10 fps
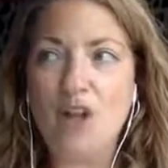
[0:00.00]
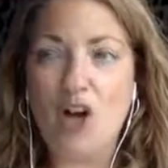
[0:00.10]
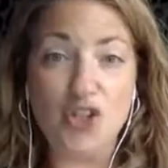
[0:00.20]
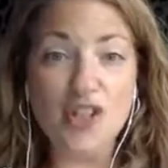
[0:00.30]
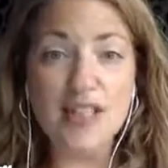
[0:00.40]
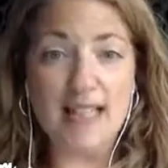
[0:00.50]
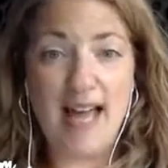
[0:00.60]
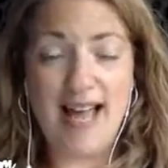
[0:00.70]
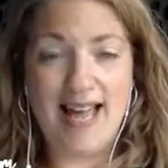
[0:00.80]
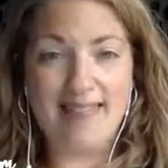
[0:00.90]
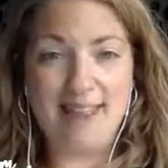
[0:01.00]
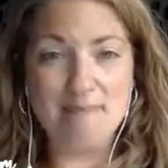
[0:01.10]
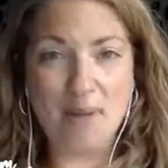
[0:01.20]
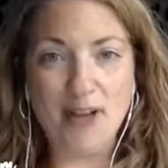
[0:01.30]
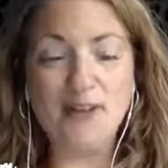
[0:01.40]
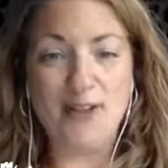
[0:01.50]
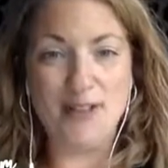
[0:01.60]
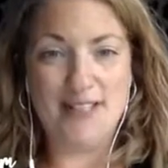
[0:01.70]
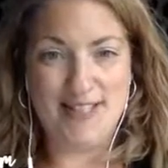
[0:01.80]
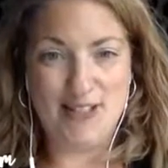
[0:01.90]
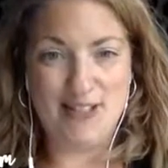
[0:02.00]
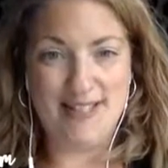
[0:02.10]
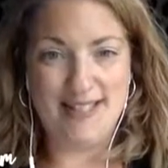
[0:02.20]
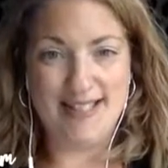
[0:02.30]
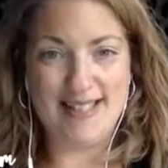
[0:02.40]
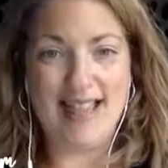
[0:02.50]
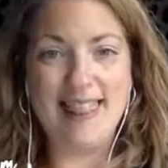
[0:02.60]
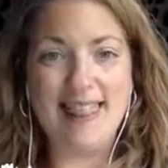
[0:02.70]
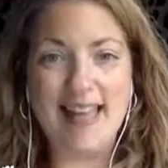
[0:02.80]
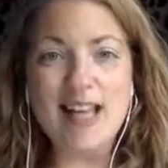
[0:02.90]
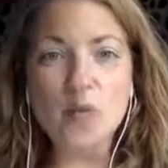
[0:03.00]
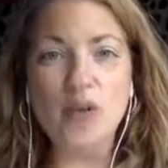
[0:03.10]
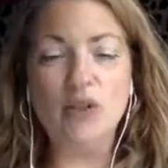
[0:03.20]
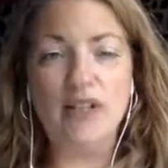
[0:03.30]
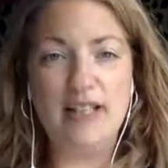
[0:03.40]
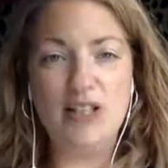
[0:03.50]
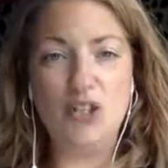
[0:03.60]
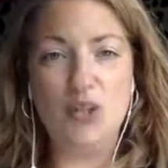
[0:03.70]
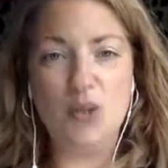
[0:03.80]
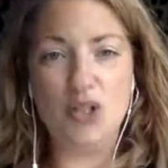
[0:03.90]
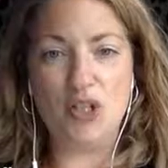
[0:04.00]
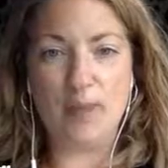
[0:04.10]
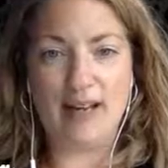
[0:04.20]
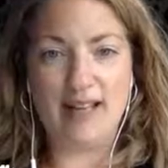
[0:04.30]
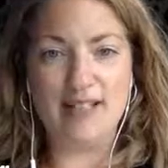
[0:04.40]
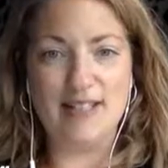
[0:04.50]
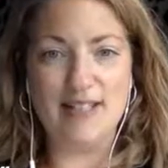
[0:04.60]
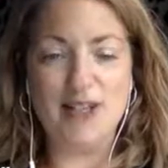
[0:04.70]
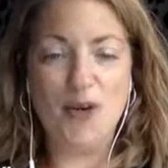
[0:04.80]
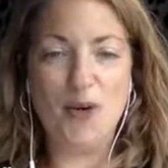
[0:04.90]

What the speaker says: are just that. They're micro decisions, and they will lead you to the place